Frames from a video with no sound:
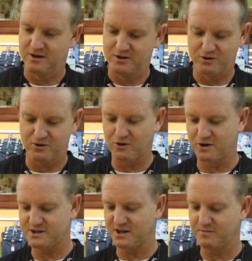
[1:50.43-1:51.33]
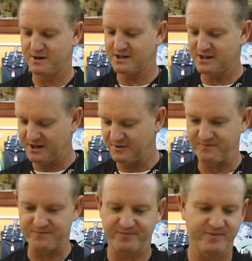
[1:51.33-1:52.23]
your casting ability.
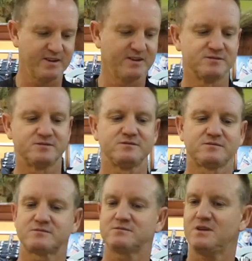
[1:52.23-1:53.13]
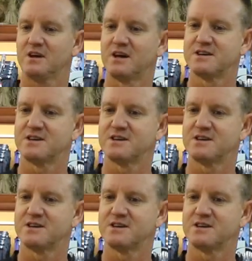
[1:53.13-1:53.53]
Okay,